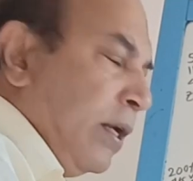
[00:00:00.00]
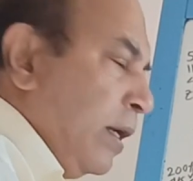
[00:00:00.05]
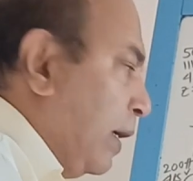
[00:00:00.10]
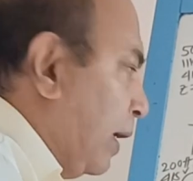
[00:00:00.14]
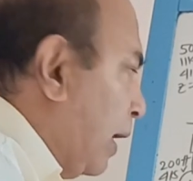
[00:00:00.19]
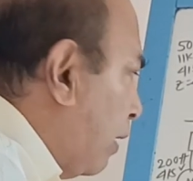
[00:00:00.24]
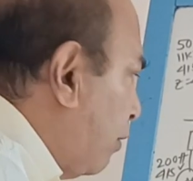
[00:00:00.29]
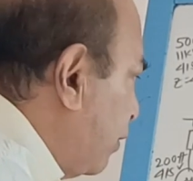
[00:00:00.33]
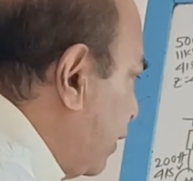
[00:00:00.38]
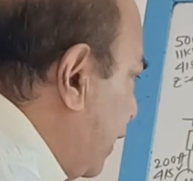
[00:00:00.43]

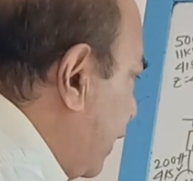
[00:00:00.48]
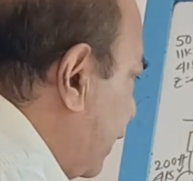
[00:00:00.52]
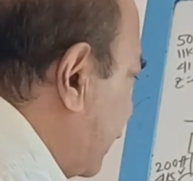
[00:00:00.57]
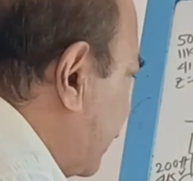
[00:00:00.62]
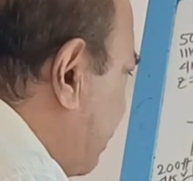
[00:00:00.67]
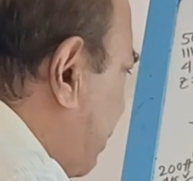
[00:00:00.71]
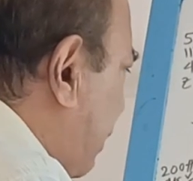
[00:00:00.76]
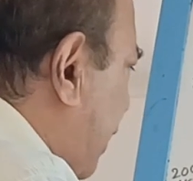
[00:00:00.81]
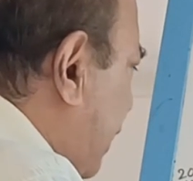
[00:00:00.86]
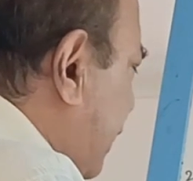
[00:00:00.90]
Now
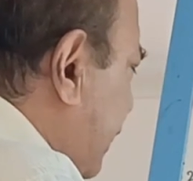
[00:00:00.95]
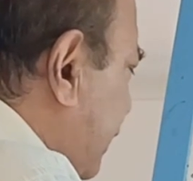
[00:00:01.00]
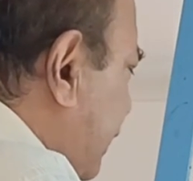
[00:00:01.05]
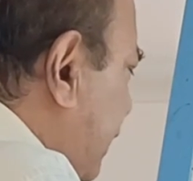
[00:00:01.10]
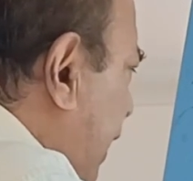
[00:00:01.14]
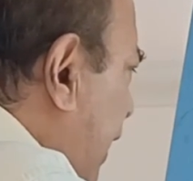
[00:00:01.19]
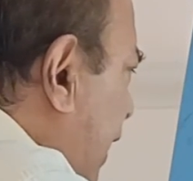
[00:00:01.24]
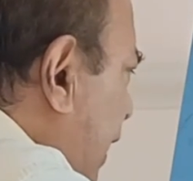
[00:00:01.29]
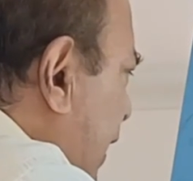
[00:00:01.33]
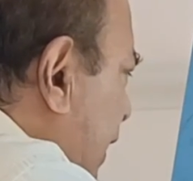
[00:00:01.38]
next part is
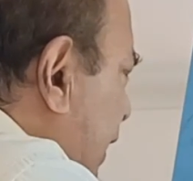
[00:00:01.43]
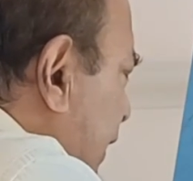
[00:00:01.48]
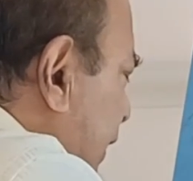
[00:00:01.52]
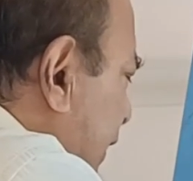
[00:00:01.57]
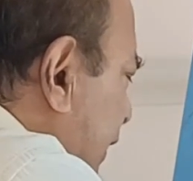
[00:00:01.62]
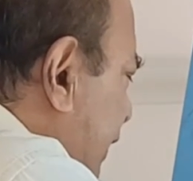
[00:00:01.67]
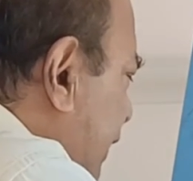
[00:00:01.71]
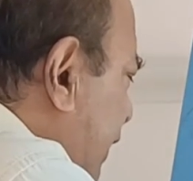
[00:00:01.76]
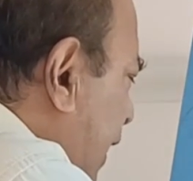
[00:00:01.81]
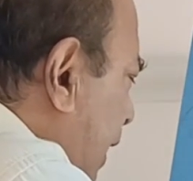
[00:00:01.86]

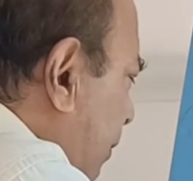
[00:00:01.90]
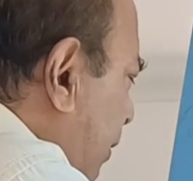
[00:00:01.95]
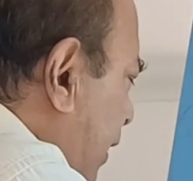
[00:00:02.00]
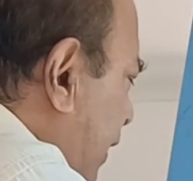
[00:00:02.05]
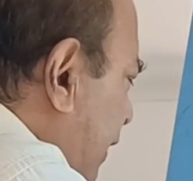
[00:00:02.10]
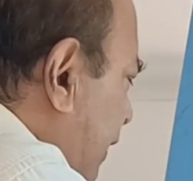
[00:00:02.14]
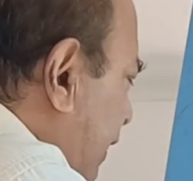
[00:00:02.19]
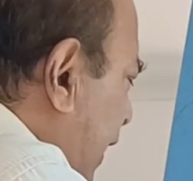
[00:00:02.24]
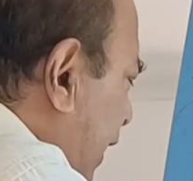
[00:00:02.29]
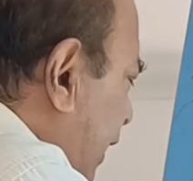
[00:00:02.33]
this cable
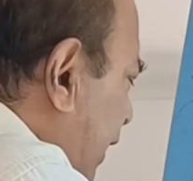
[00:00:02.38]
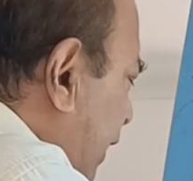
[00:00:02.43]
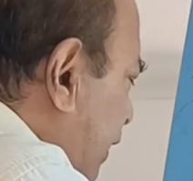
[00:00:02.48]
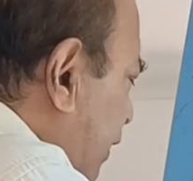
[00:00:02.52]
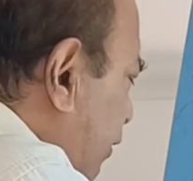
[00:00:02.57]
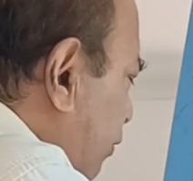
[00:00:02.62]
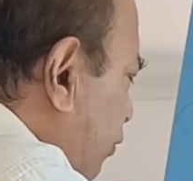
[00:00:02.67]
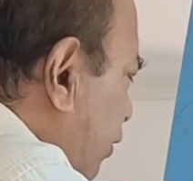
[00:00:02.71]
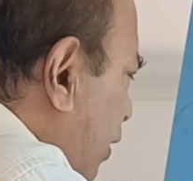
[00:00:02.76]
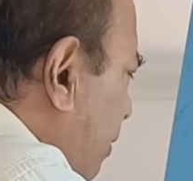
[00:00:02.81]
is
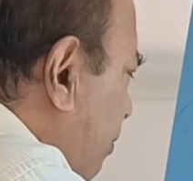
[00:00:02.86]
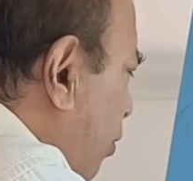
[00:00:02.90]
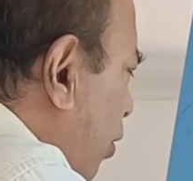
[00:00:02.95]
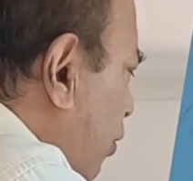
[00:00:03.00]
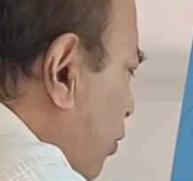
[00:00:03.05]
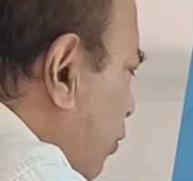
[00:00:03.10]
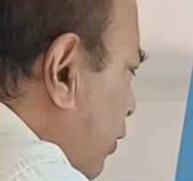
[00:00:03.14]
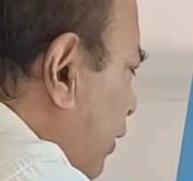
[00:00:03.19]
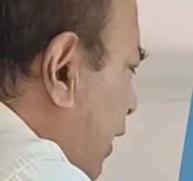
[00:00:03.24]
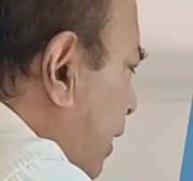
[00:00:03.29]
connected to a
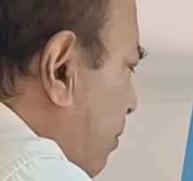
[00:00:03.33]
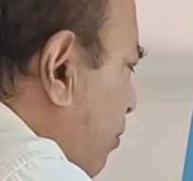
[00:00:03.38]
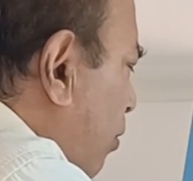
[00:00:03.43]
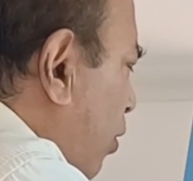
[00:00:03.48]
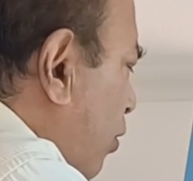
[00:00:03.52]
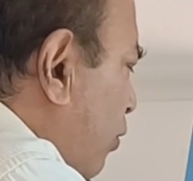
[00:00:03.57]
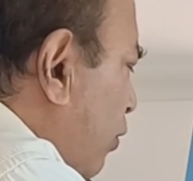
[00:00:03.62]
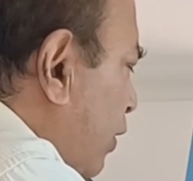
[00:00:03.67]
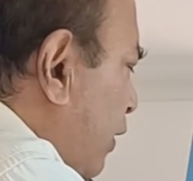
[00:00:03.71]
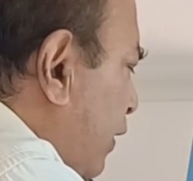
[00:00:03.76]
motor. That
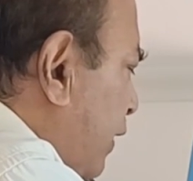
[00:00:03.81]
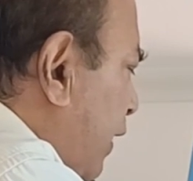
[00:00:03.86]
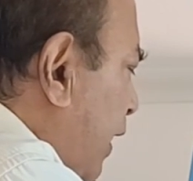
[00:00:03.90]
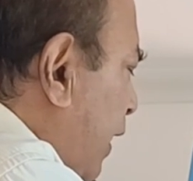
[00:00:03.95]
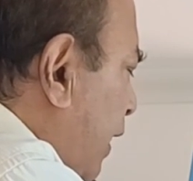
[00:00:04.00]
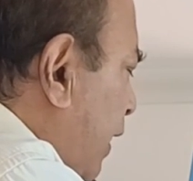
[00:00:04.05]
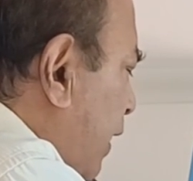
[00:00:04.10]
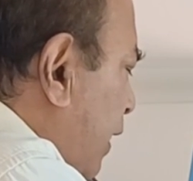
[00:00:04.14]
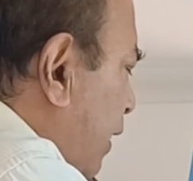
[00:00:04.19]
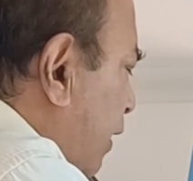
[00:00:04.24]
motor is
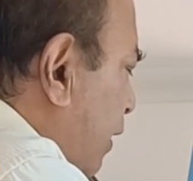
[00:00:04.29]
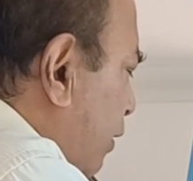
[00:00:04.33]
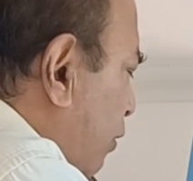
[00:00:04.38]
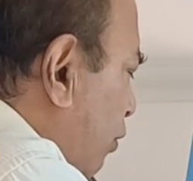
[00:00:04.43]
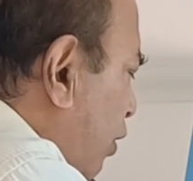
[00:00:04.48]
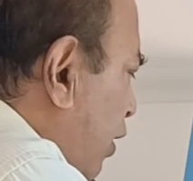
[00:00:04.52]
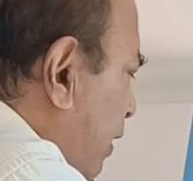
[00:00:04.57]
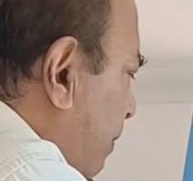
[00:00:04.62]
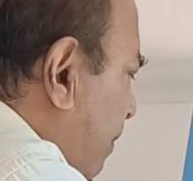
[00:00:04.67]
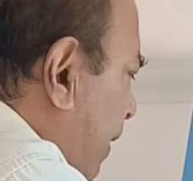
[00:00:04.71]
a
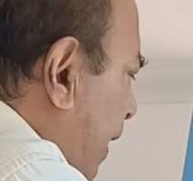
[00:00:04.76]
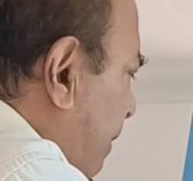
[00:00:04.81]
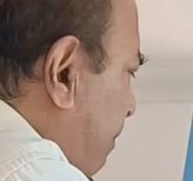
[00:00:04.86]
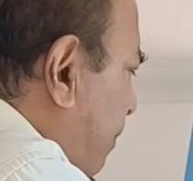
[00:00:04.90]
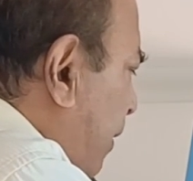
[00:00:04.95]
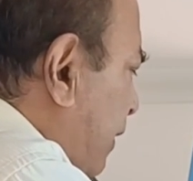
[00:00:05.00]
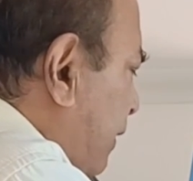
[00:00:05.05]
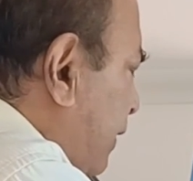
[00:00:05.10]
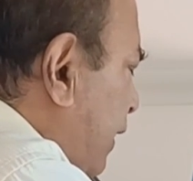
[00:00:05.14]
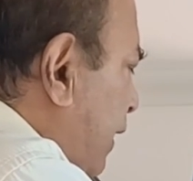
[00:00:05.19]

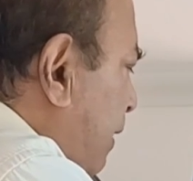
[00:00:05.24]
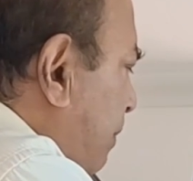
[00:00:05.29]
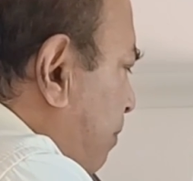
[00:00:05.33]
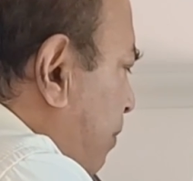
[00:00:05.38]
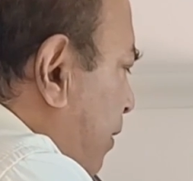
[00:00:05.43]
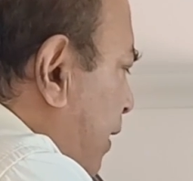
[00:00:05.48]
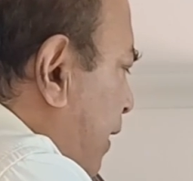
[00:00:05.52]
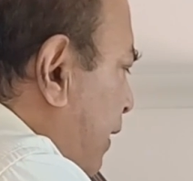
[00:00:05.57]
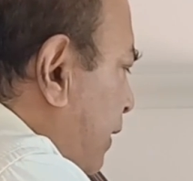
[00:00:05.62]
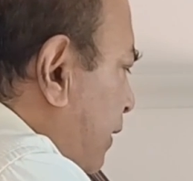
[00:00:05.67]
25%
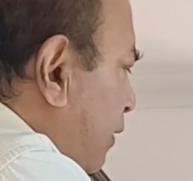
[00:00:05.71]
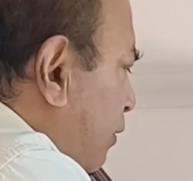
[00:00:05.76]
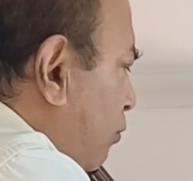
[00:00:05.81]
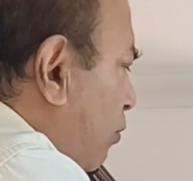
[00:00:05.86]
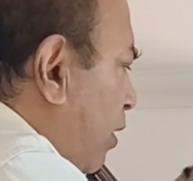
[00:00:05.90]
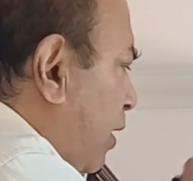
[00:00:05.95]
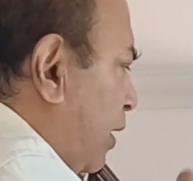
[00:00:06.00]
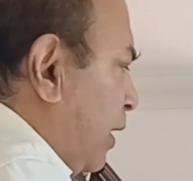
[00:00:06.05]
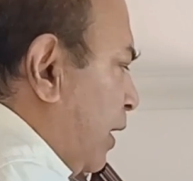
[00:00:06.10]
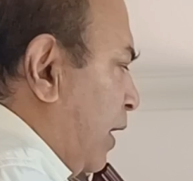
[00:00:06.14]
impedance,
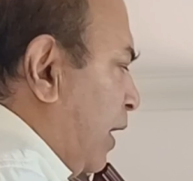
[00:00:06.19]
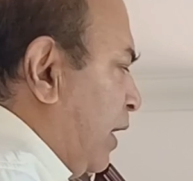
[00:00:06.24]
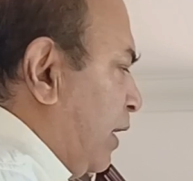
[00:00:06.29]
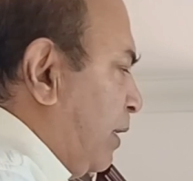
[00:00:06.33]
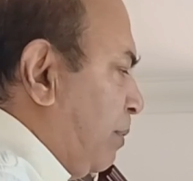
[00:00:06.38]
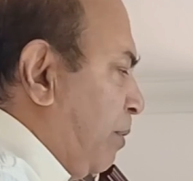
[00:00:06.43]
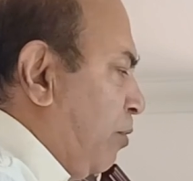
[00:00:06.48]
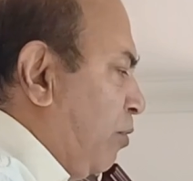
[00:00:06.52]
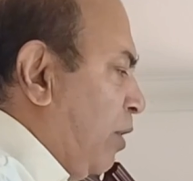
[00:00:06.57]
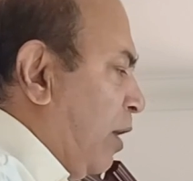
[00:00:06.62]
200
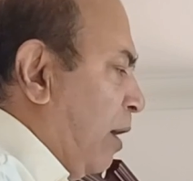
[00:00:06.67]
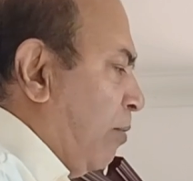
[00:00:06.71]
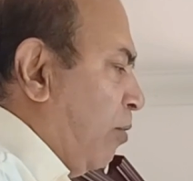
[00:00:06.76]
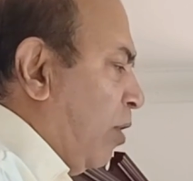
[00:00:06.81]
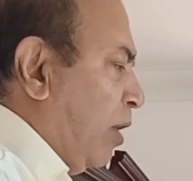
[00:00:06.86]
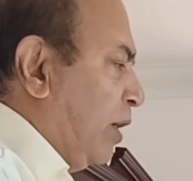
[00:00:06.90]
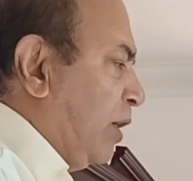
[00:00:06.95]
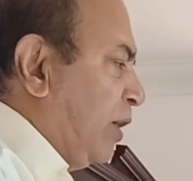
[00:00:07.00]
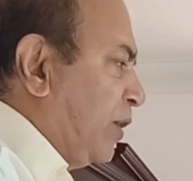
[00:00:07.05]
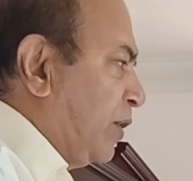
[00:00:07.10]
HP, we have
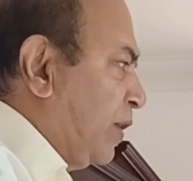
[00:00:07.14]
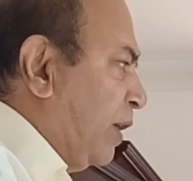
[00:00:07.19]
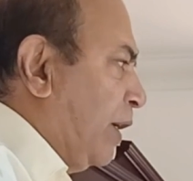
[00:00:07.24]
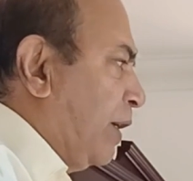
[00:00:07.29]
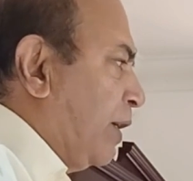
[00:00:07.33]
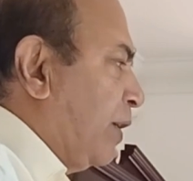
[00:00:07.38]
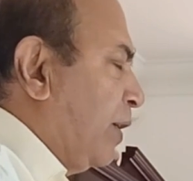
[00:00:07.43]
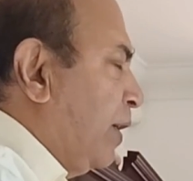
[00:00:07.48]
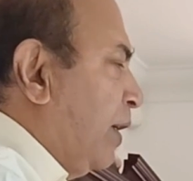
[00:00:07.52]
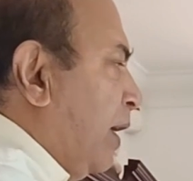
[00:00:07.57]
already
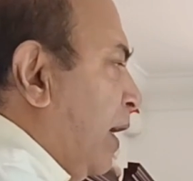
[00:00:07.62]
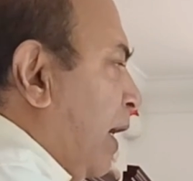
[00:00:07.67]
said.